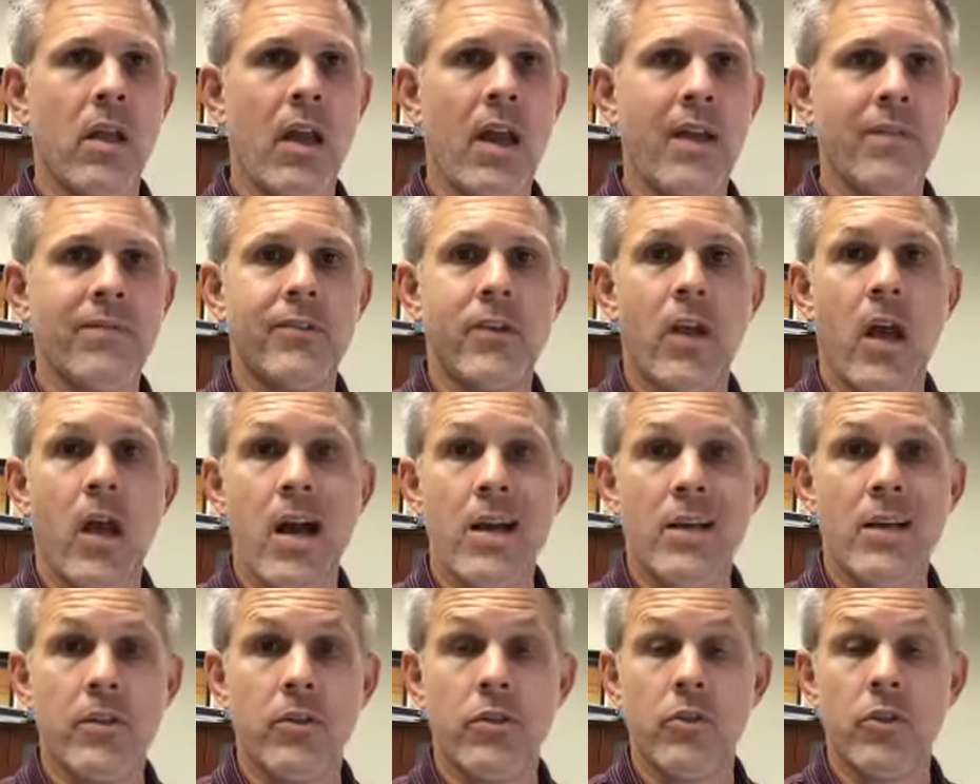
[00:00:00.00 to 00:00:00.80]
I've
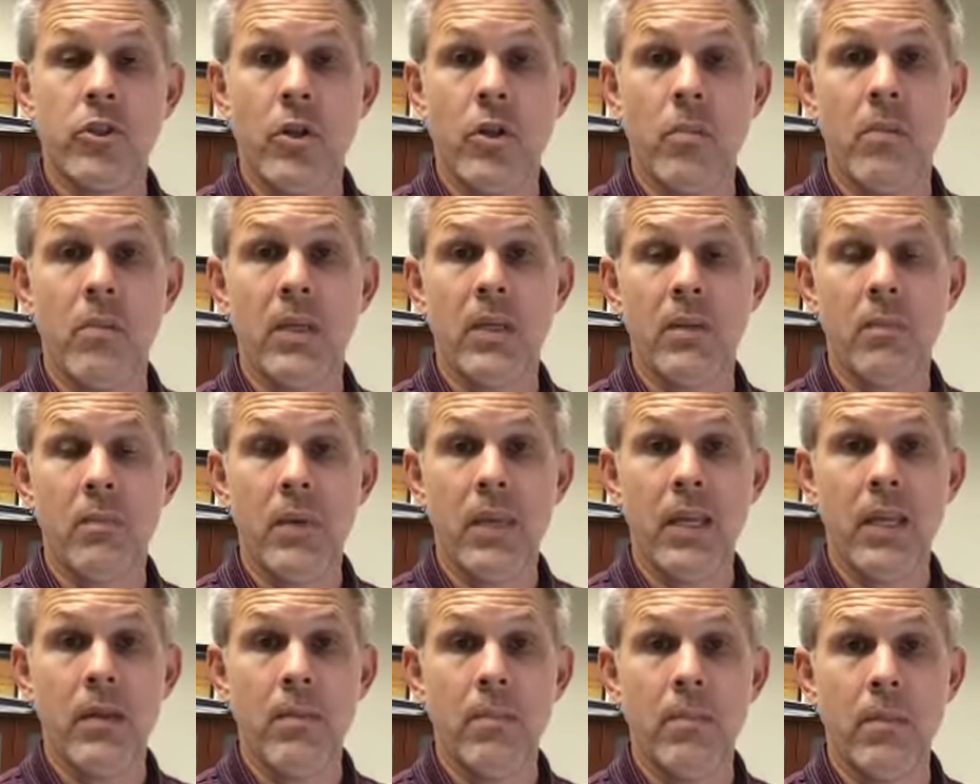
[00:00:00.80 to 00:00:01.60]
talked to so many
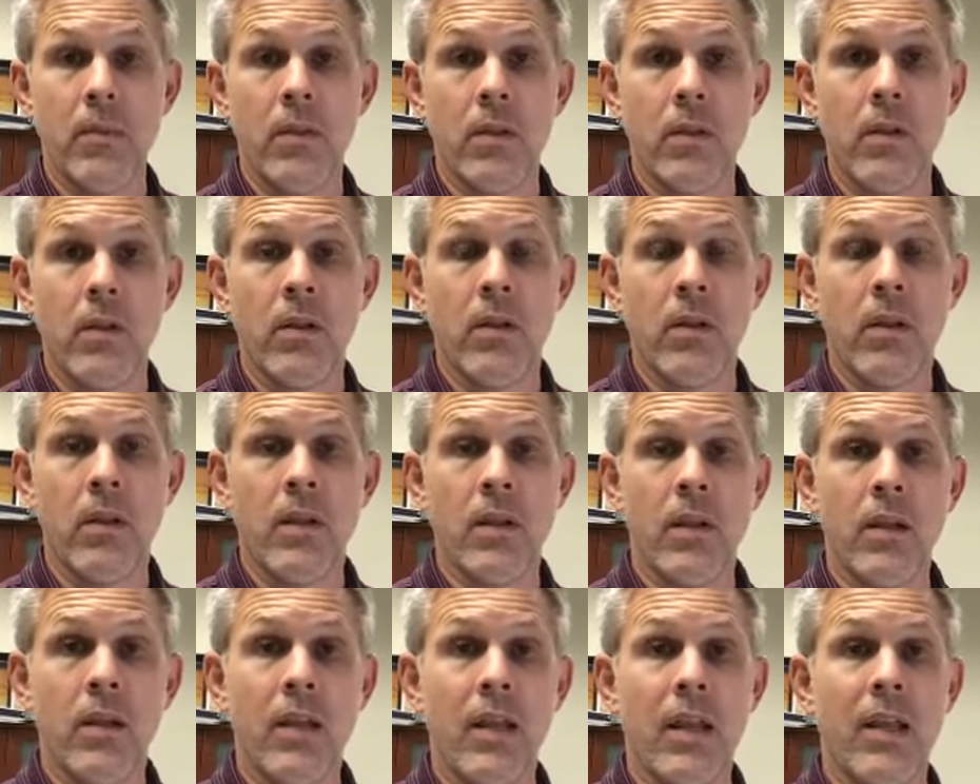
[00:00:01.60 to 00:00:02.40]
people
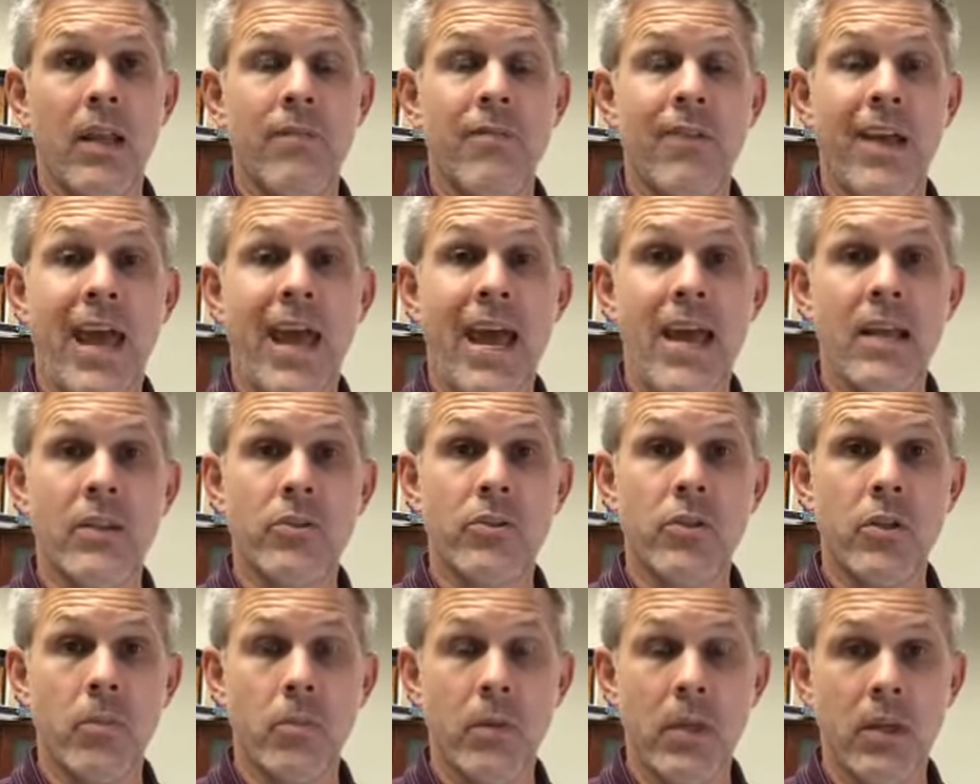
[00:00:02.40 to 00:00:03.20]
and I've had
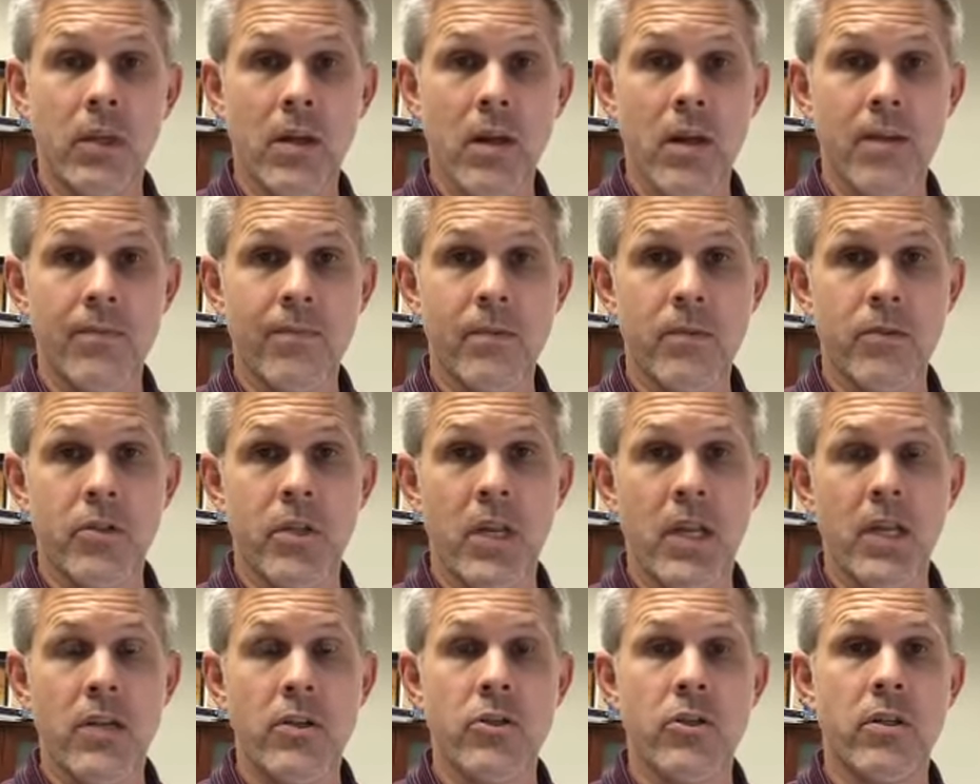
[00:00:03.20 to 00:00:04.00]
so many
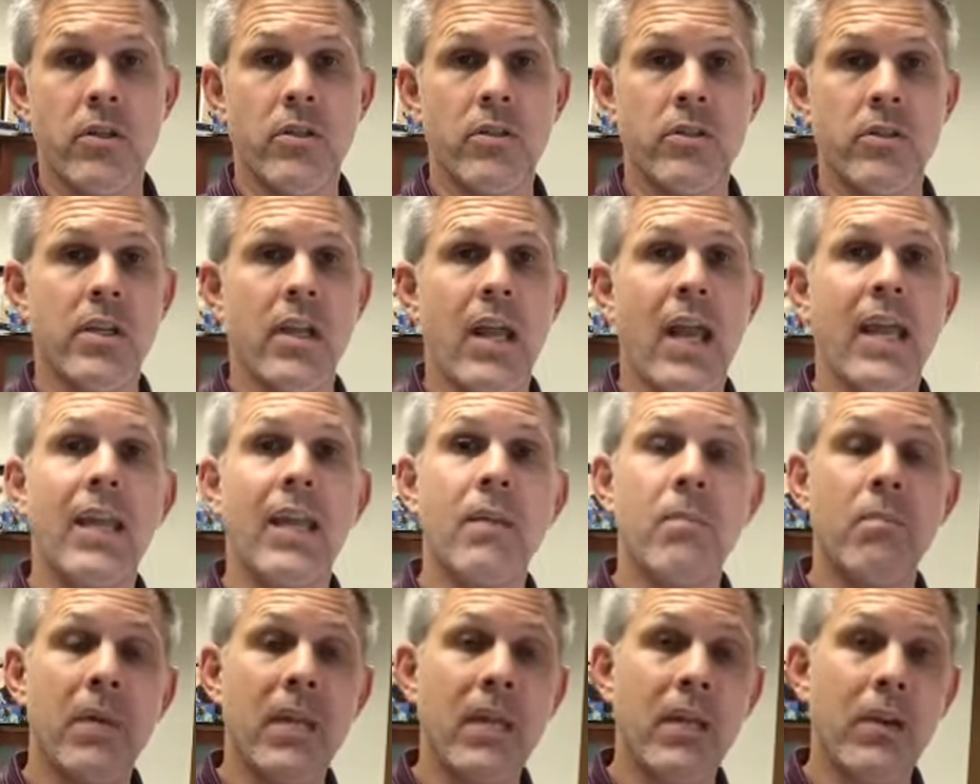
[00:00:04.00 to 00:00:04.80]
conversations that I
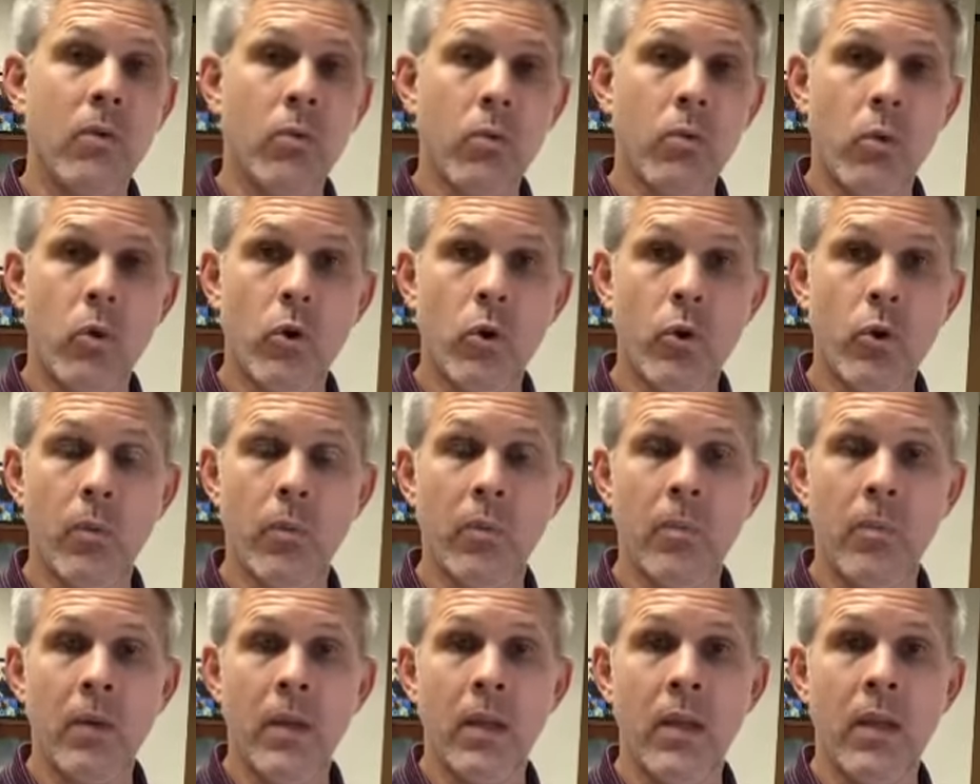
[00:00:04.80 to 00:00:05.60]
can be in a
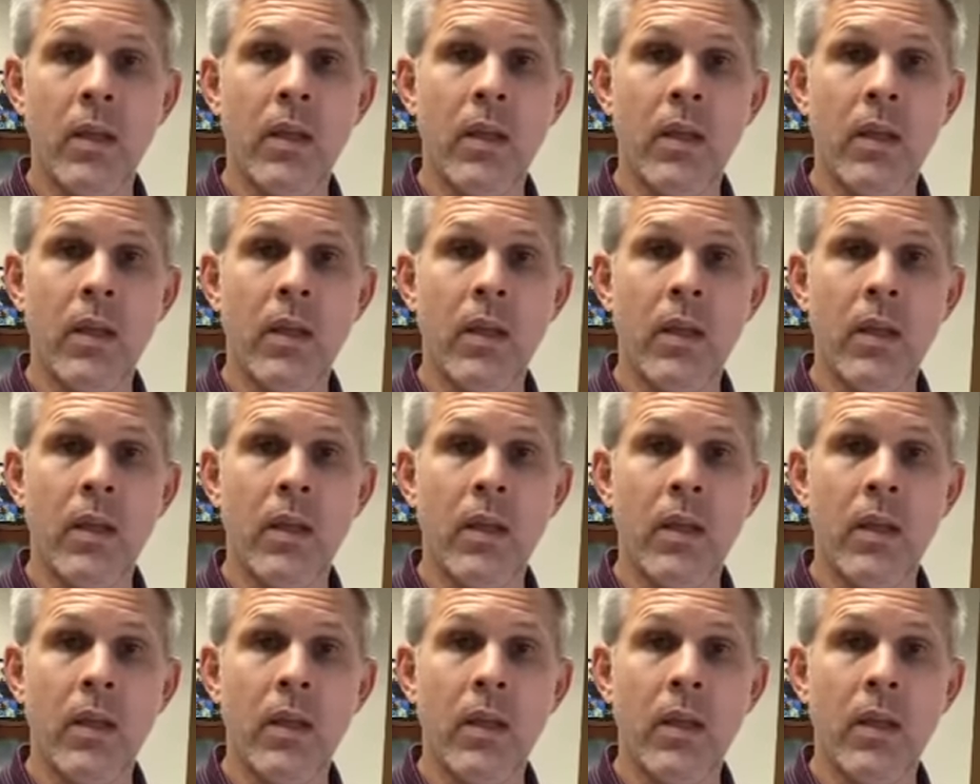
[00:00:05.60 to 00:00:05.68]
room